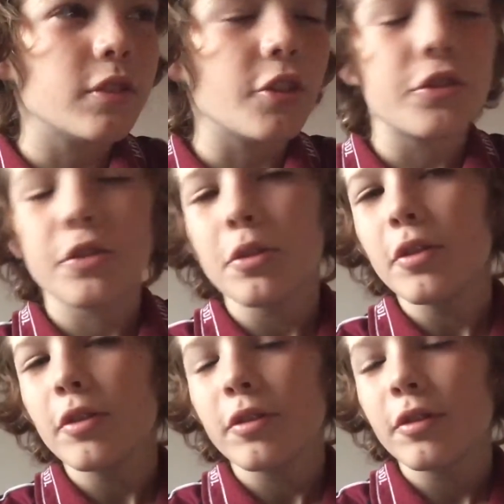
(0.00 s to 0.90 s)
As
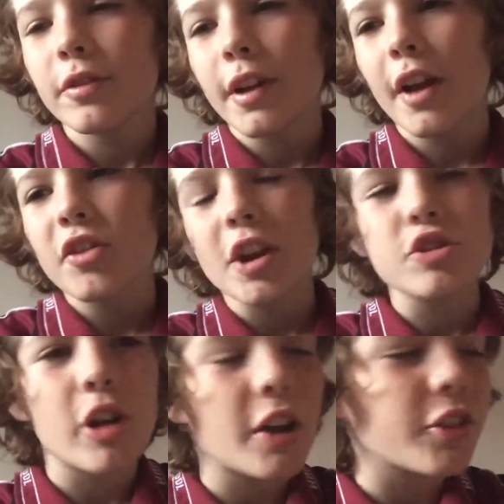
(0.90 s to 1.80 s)
soon as I
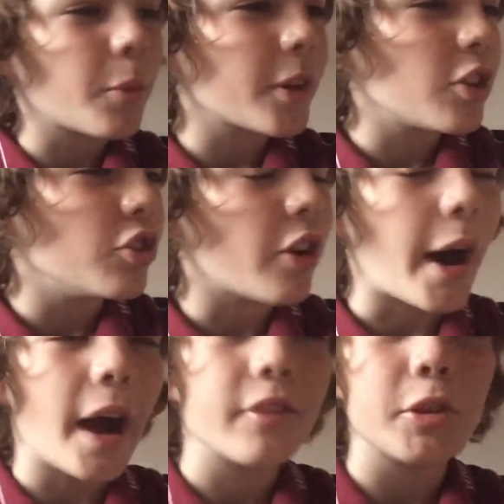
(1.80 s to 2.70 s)
try something new,
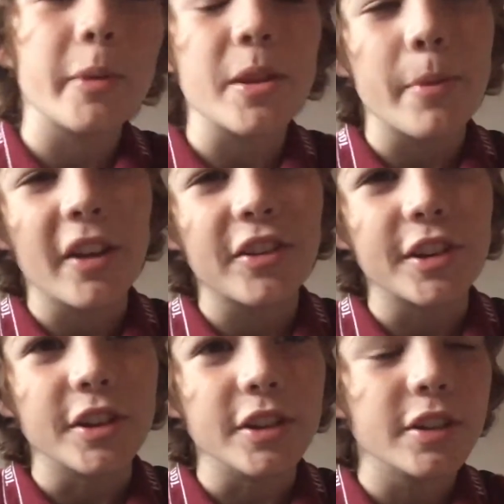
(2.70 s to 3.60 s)
I have to be the
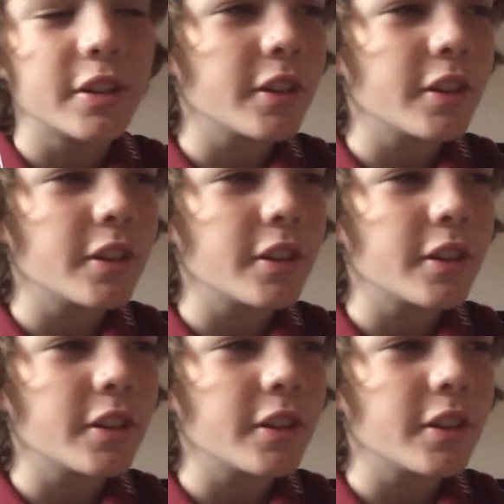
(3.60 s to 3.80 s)
best at it.